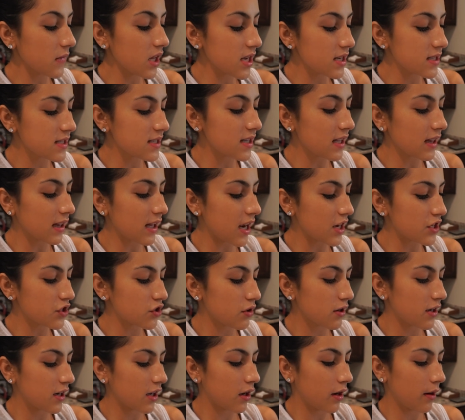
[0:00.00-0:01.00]

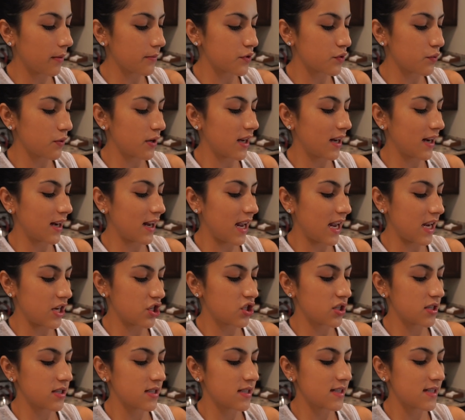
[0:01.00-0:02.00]
cilantro, and it comes with an
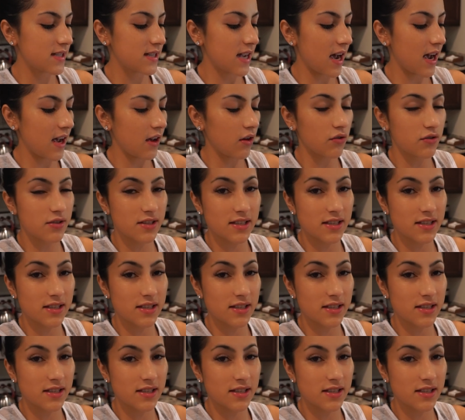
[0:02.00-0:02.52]
Asian style